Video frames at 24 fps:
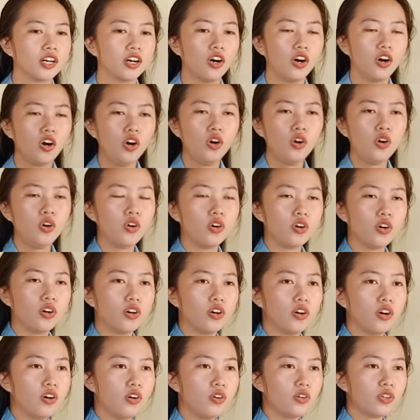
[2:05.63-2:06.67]
Oh,
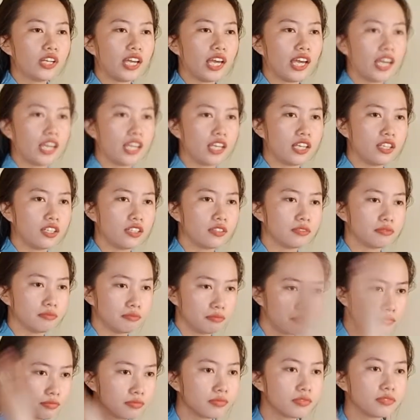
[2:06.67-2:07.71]
okay.
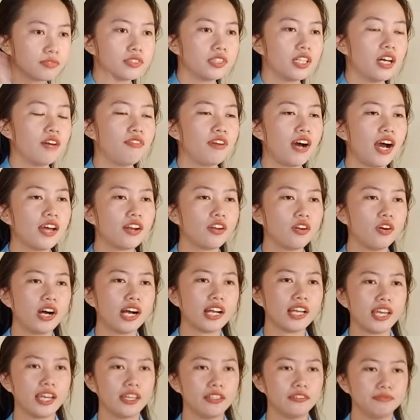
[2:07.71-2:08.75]
Navarro
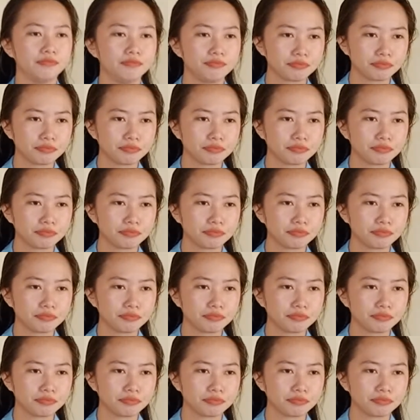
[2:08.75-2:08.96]
again.